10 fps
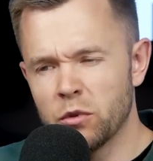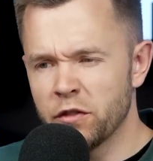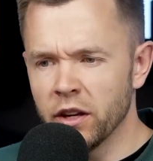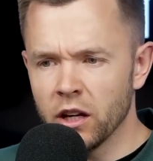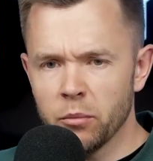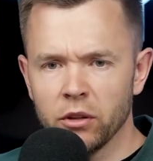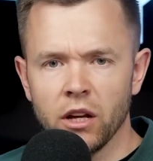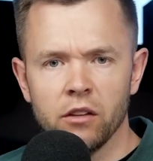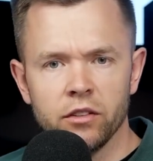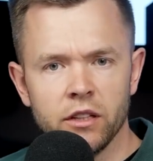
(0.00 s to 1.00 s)
I was thinking about
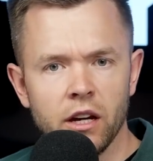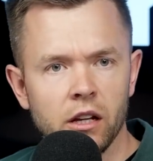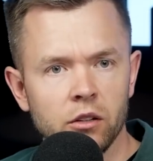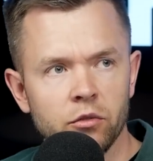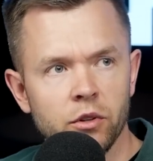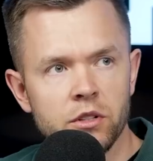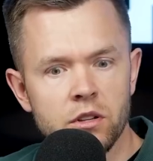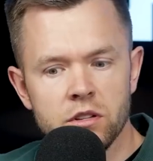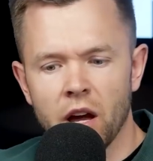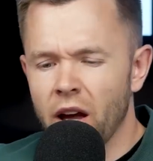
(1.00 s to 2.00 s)
Alpha Diallo, for
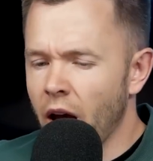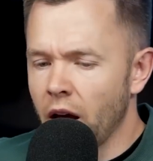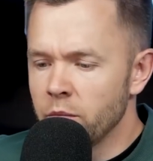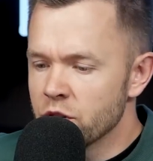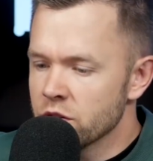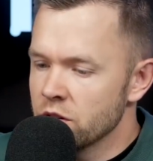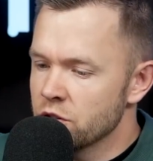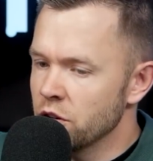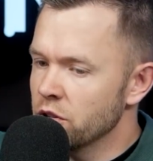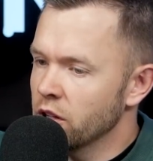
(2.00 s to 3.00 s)
instance. I'm just in
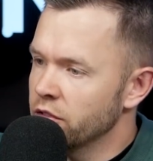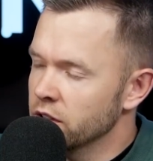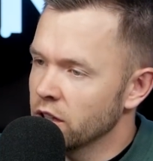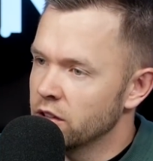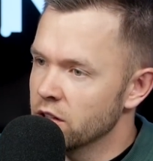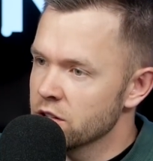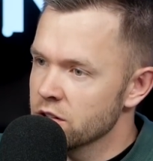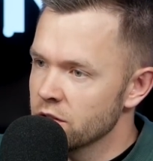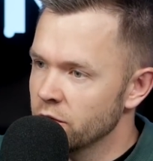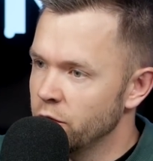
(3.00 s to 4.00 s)
general, I think that
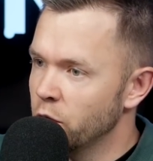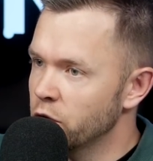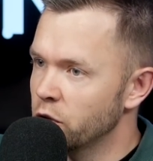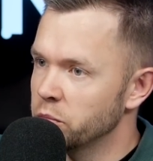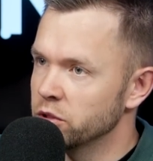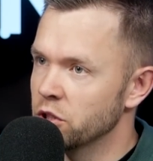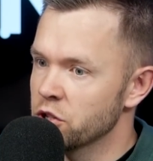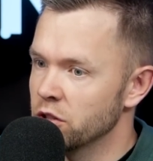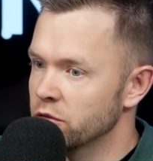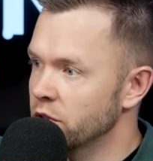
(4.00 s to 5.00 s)
this forward
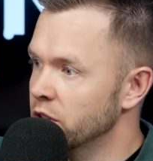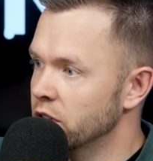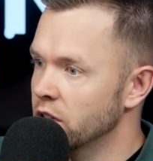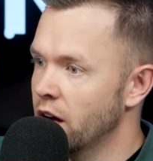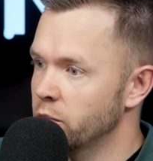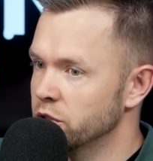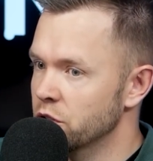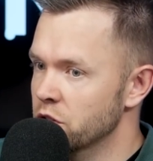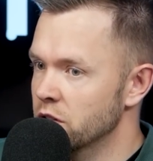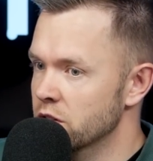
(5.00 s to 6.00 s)
position, 3-and-D guy
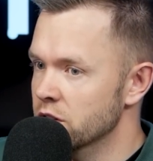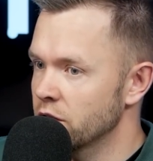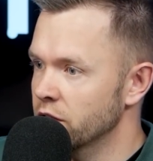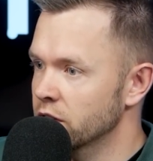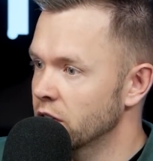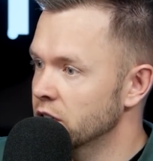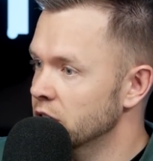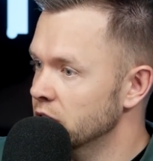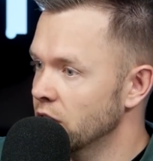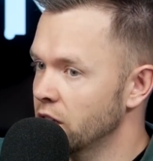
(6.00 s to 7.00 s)
position, is something
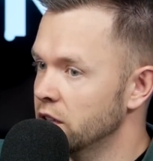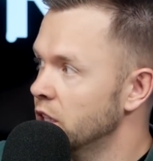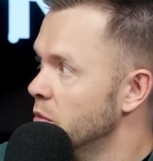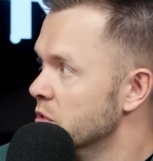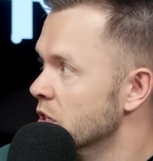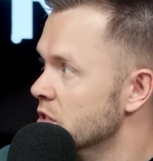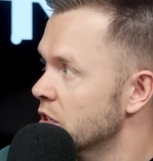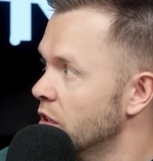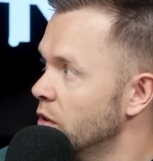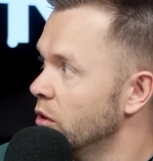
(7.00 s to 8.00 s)
that elite teams are
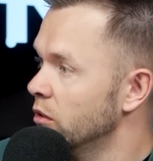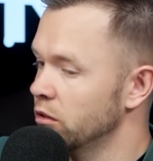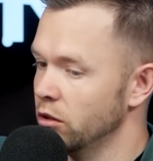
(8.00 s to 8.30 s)
still